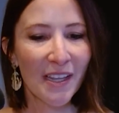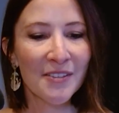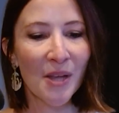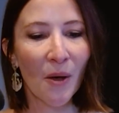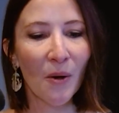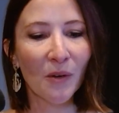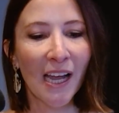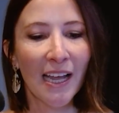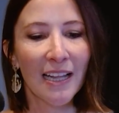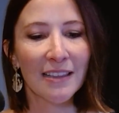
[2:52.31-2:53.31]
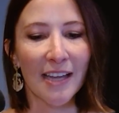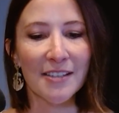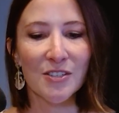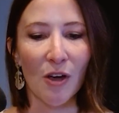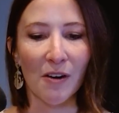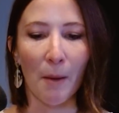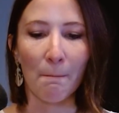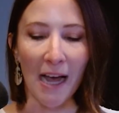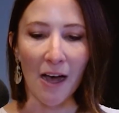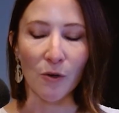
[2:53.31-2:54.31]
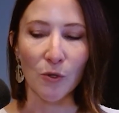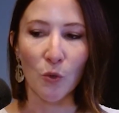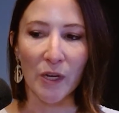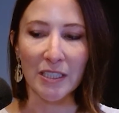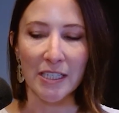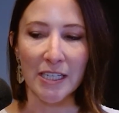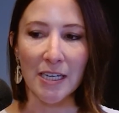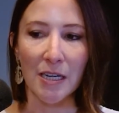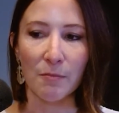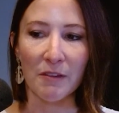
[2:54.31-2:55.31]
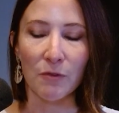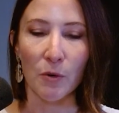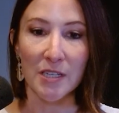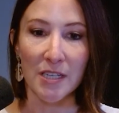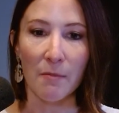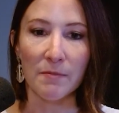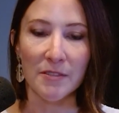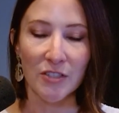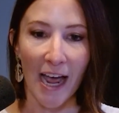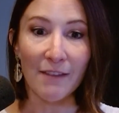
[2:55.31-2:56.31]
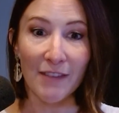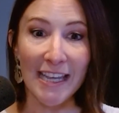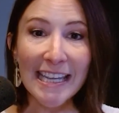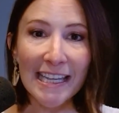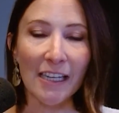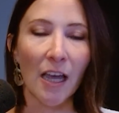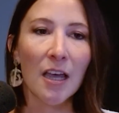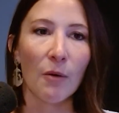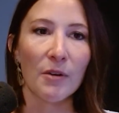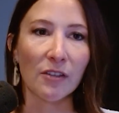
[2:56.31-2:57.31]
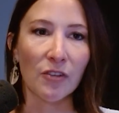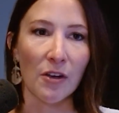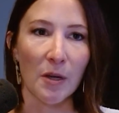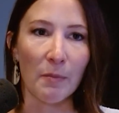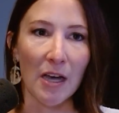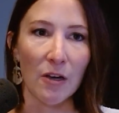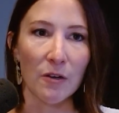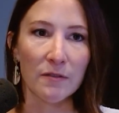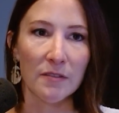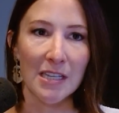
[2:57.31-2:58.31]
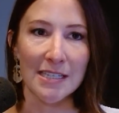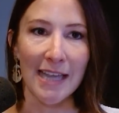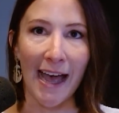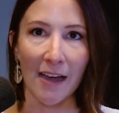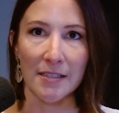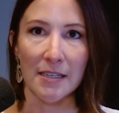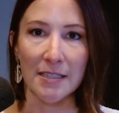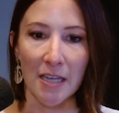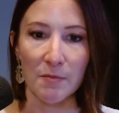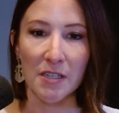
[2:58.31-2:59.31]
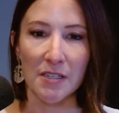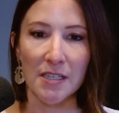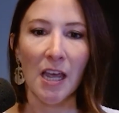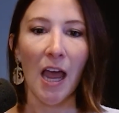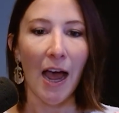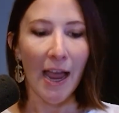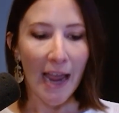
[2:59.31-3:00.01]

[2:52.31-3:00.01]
So let's talk about quickly before we dive in. I want to talk about these hacks and tips because I